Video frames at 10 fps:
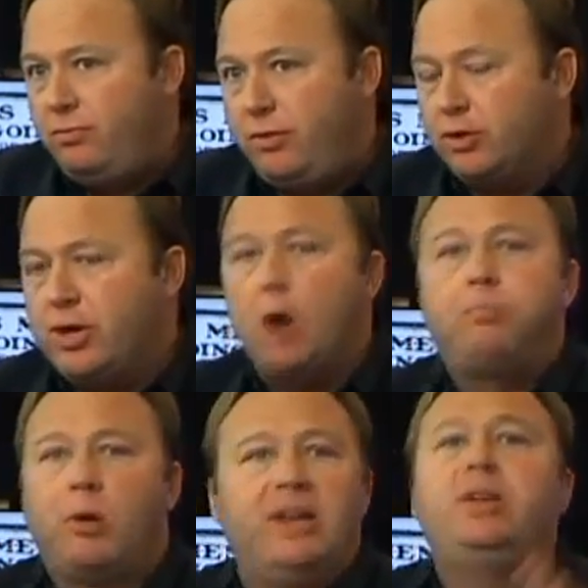there's no
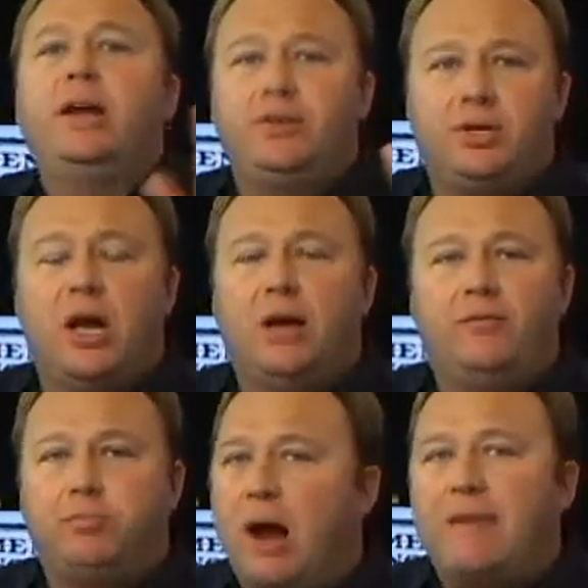pretense
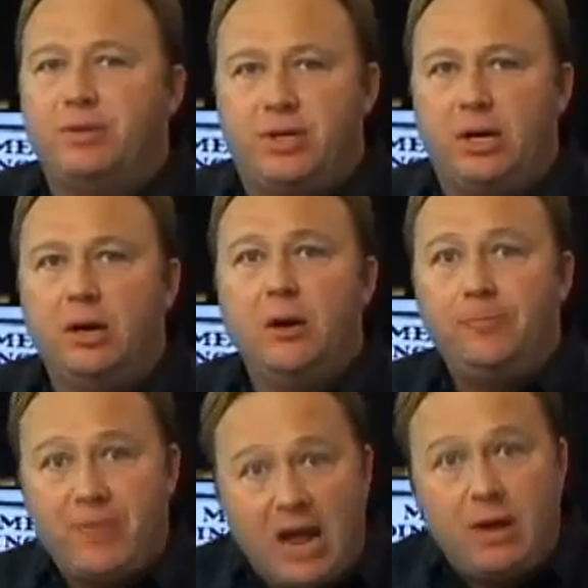of privacy.
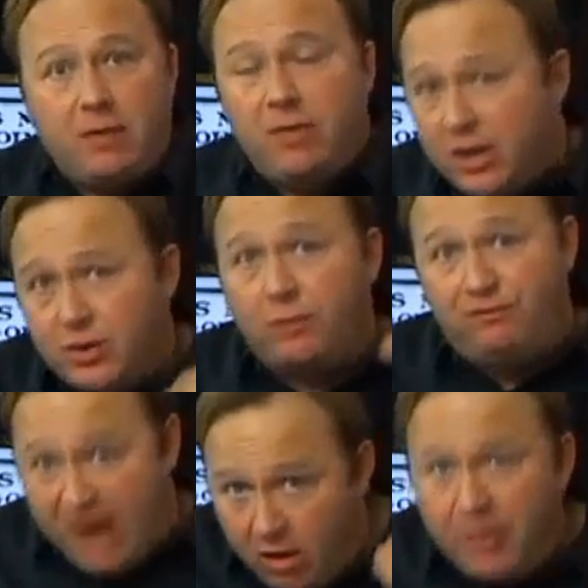And these are
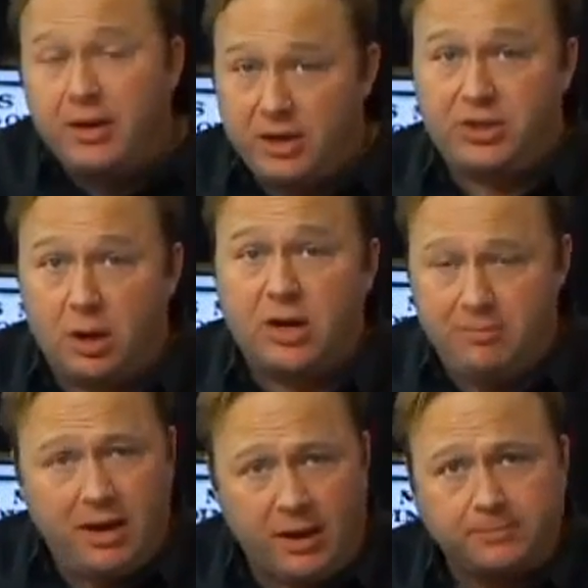felonies they're
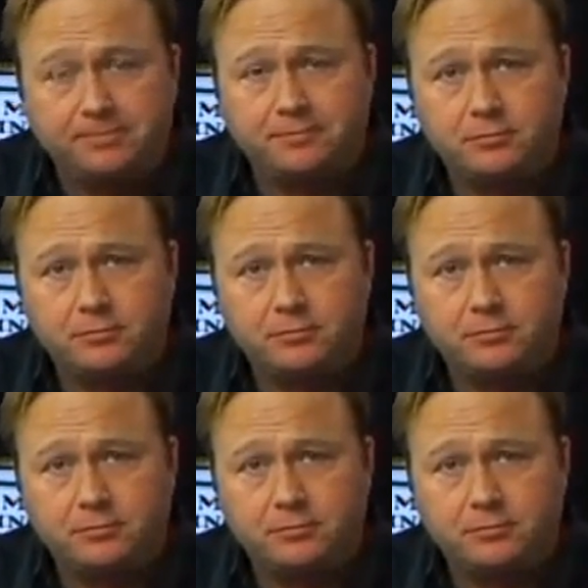committing.